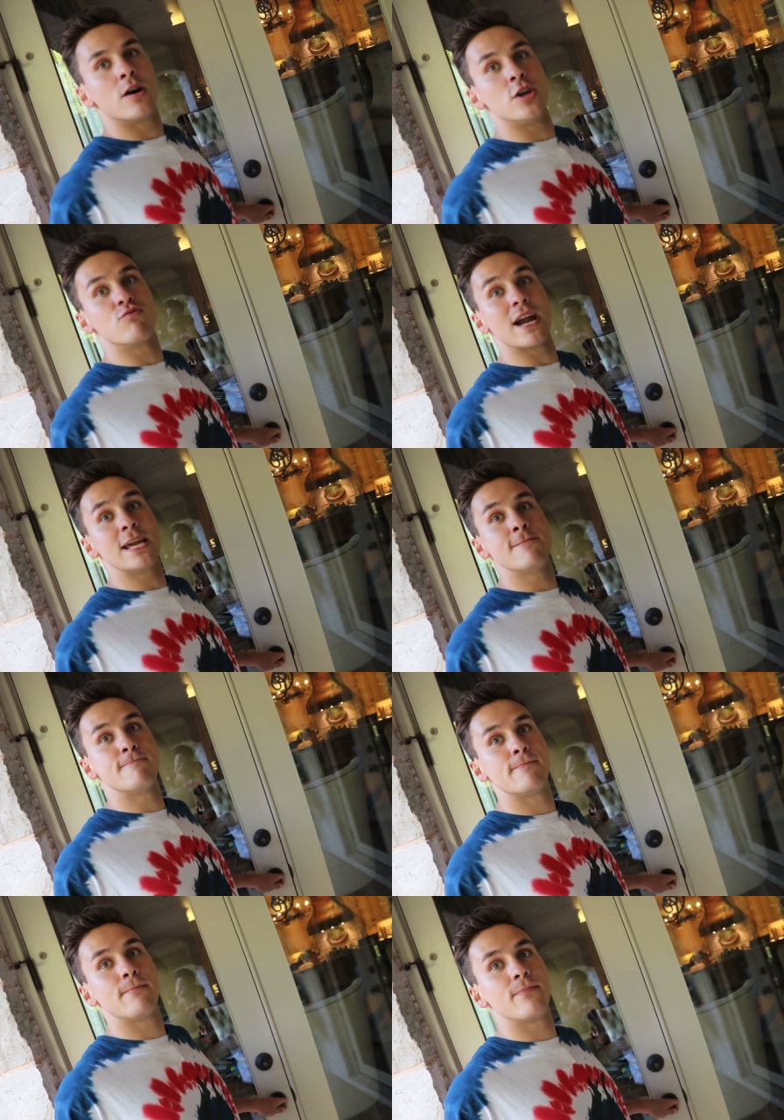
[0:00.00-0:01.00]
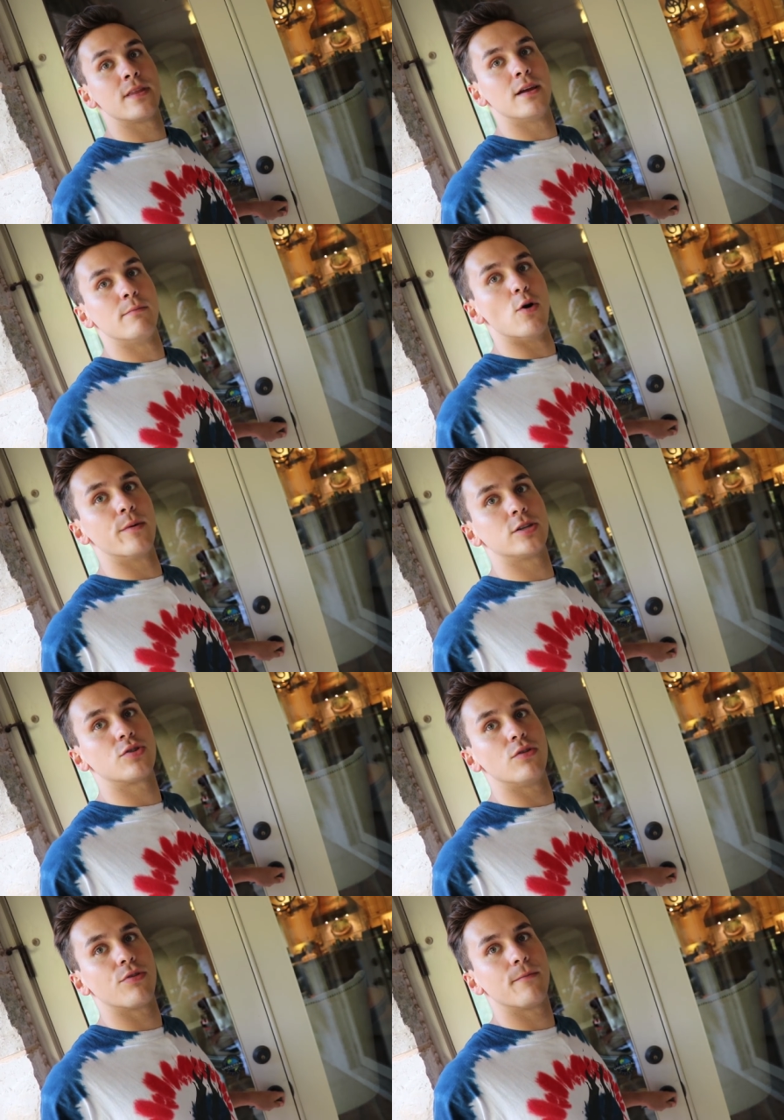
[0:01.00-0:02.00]
Are you ready? Ready. Moment of
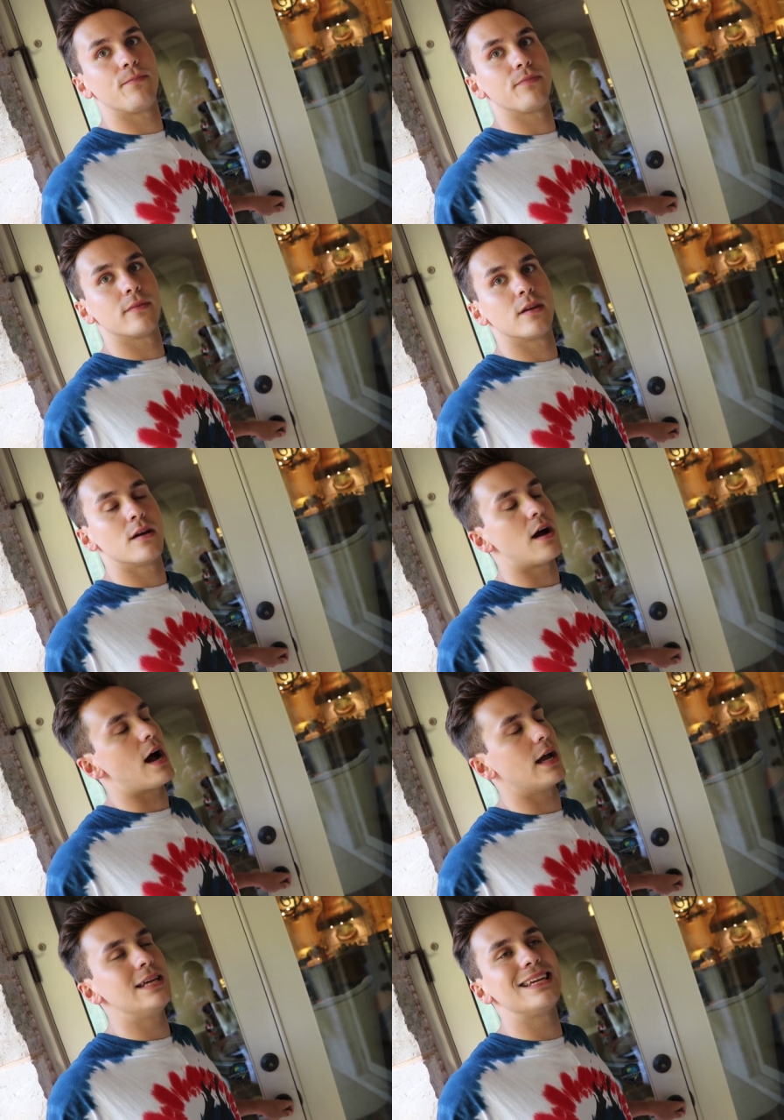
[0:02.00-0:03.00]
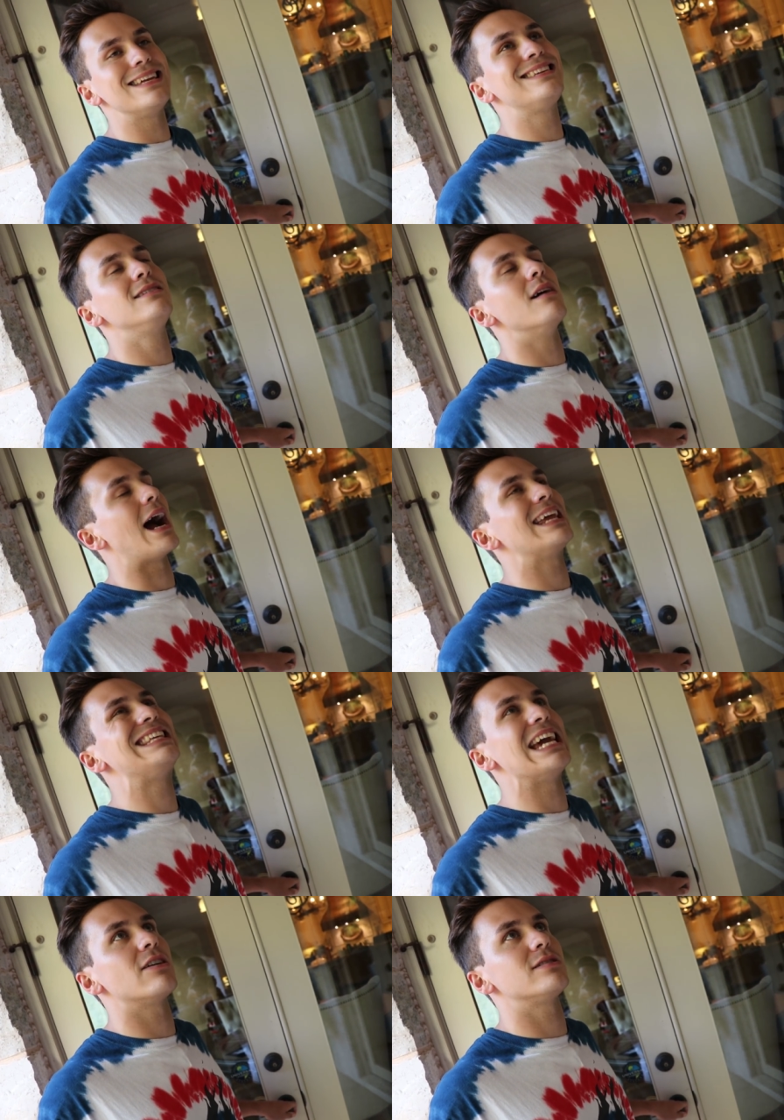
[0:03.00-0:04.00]
truth. Truth. He, I
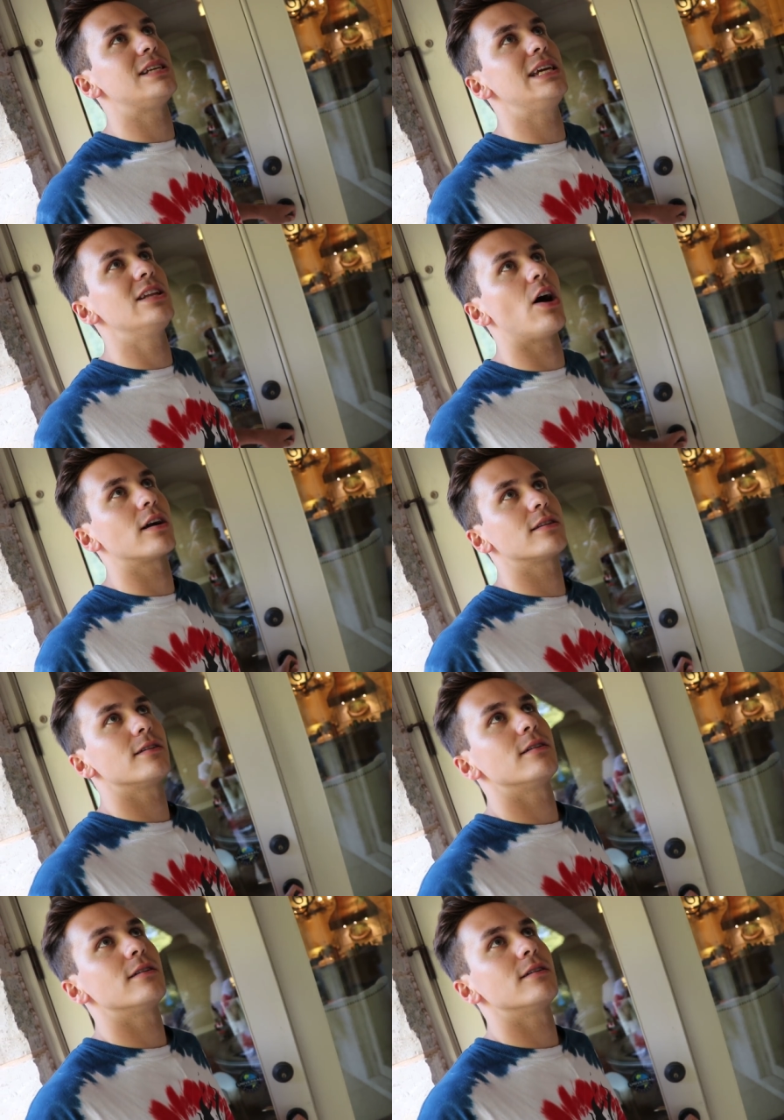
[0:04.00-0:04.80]
guarantee he locked.